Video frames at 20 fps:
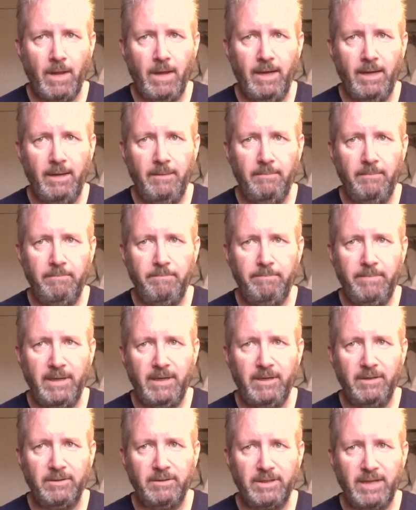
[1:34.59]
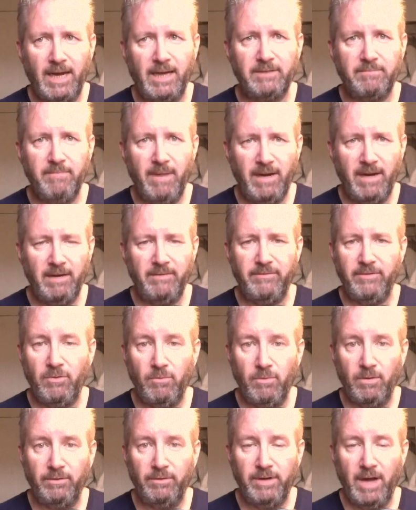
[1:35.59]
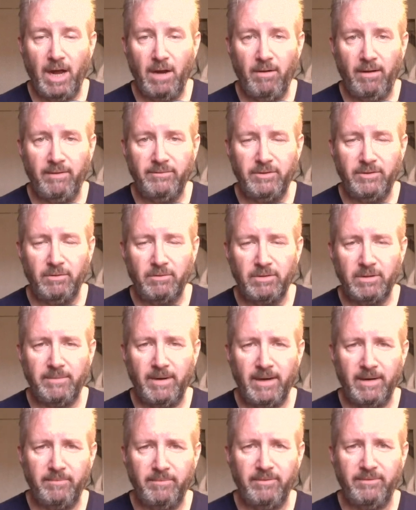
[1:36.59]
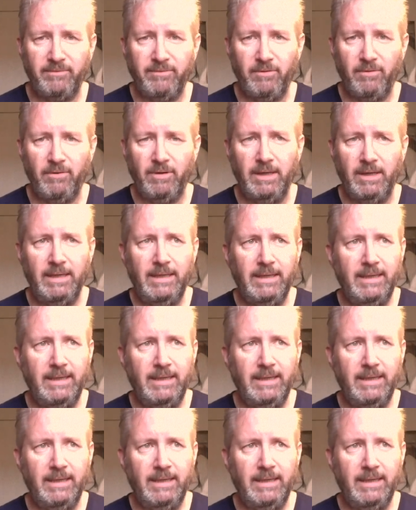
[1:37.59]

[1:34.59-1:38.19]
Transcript: um, because, as many of you will know, I've talked about it before.